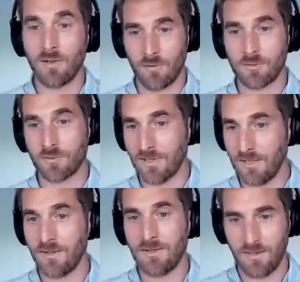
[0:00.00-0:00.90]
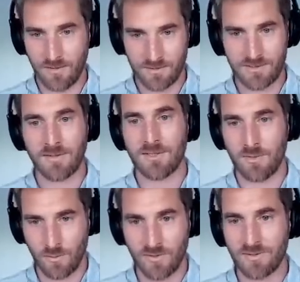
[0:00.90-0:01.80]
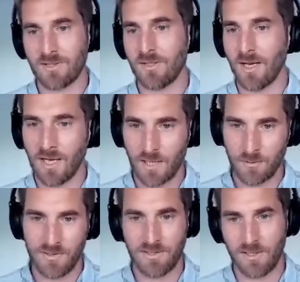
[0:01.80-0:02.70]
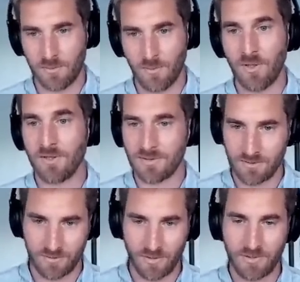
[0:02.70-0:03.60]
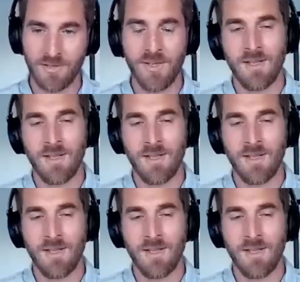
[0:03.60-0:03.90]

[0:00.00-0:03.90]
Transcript: Also, they they started to understand how internet works and so on. Mm-hmm.